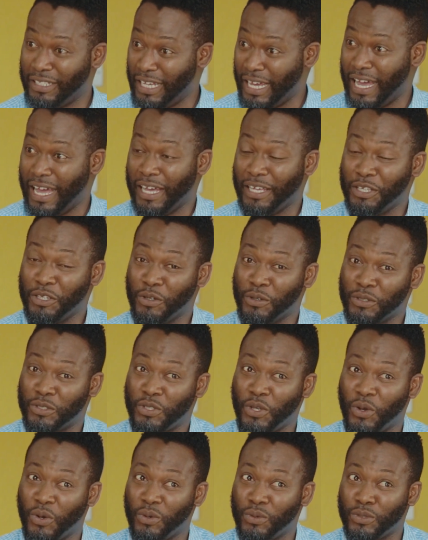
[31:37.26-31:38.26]
Yeah, you know,
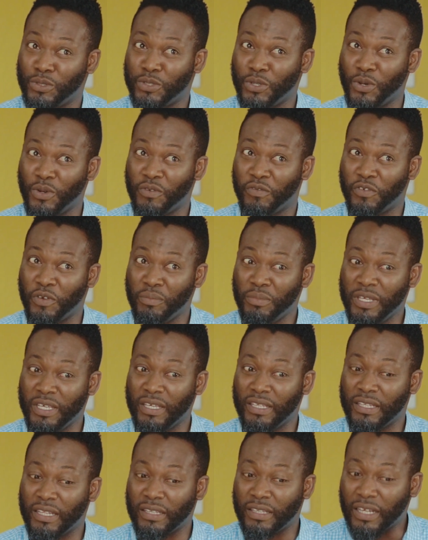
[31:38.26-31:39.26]
so for
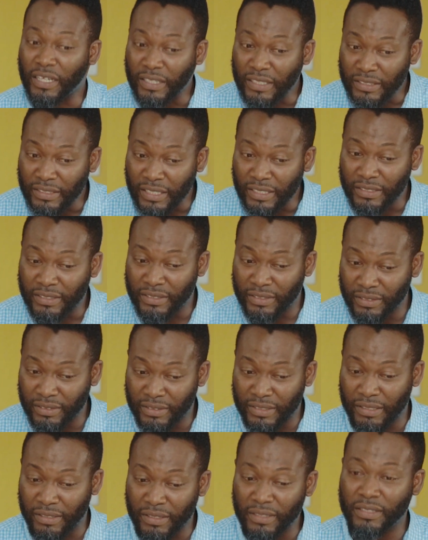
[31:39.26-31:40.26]
me, there's
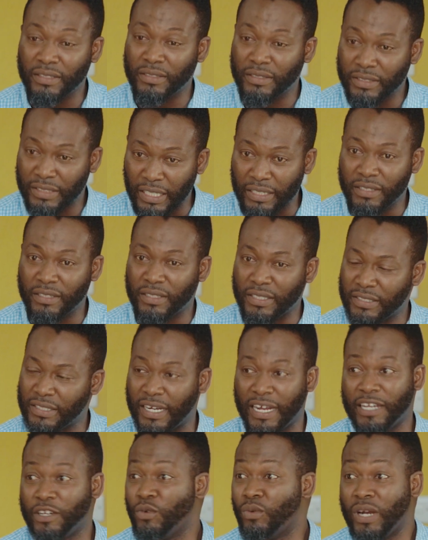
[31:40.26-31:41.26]
certain things
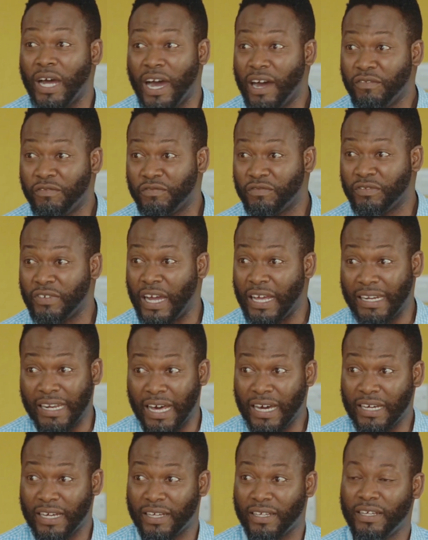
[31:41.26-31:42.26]
that I don't have, I
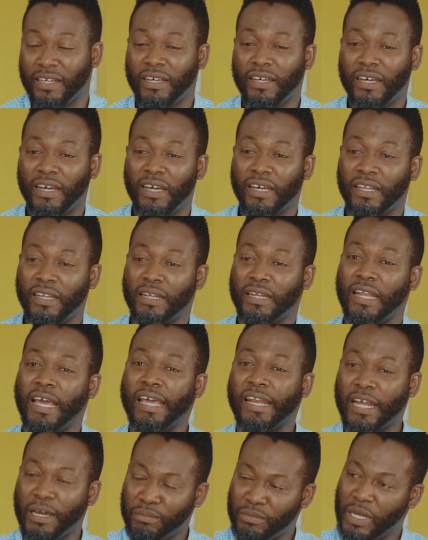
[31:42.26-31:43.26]
lack, and
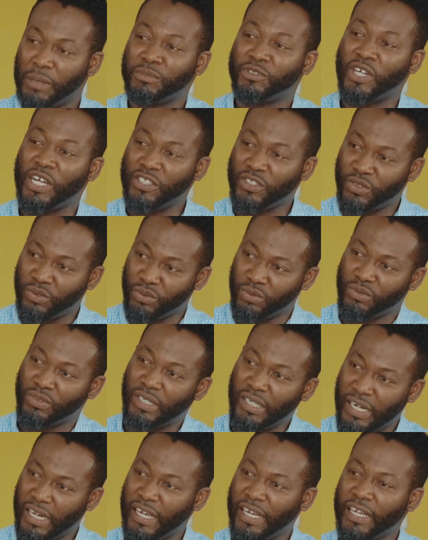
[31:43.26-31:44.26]
I'm trying to
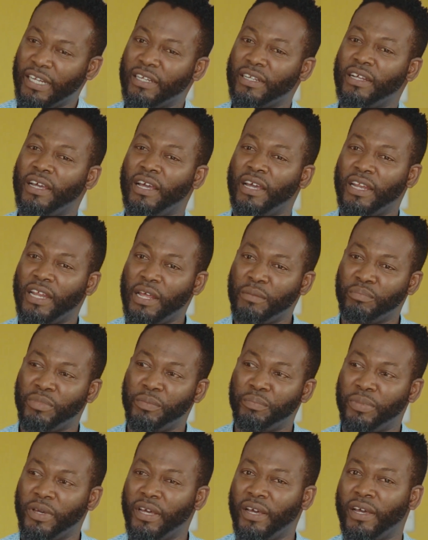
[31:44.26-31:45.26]
learn and
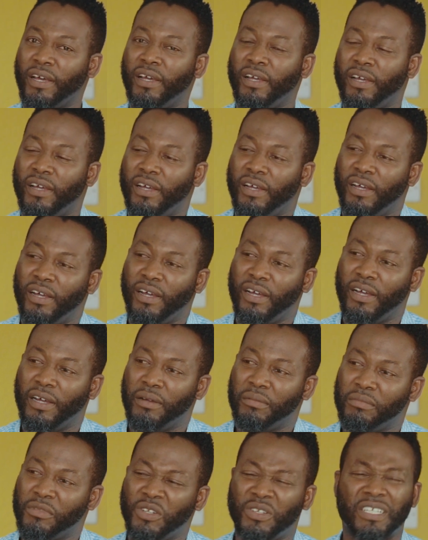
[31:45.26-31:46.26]
prepare.
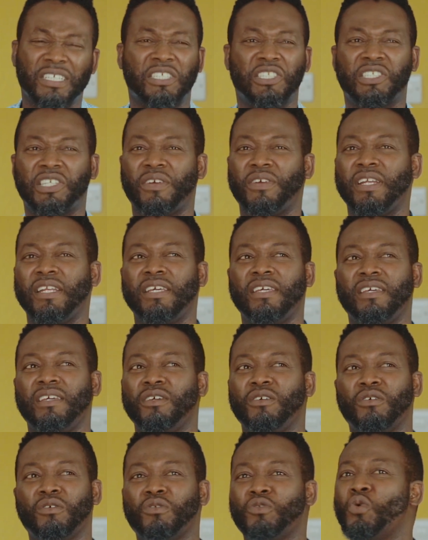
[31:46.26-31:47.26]
Not
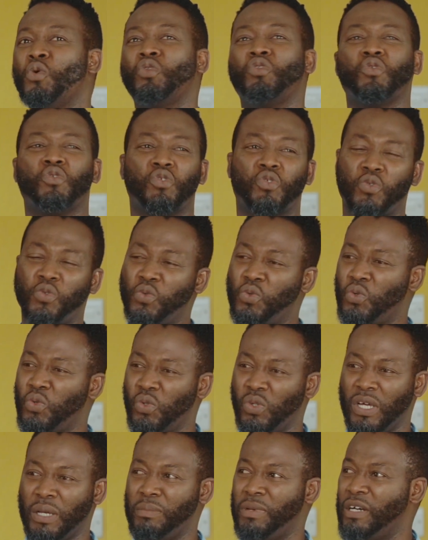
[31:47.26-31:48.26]
necessarily go to school,
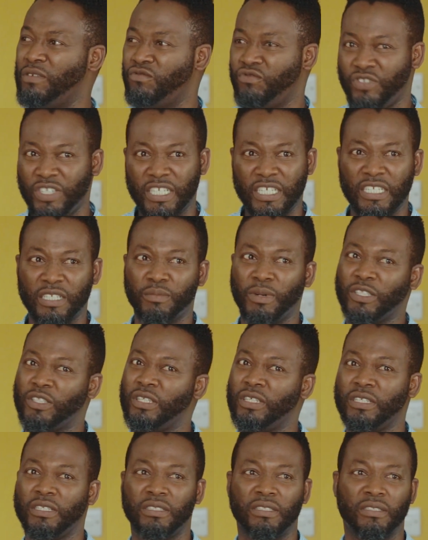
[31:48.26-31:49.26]
but read, but